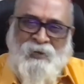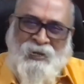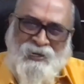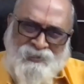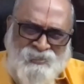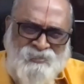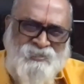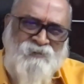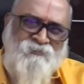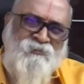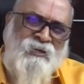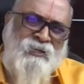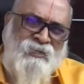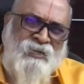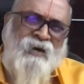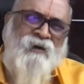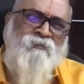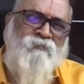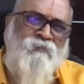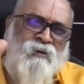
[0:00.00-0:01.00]
That is the way
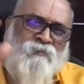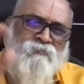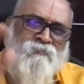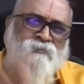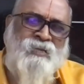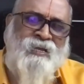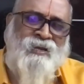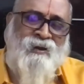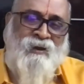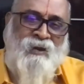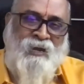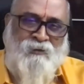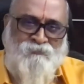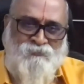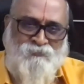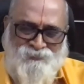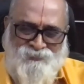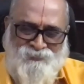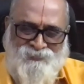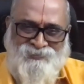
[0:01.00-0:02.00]
they have lived their
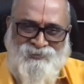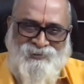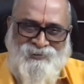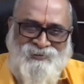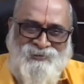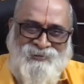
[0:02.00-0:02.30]
life.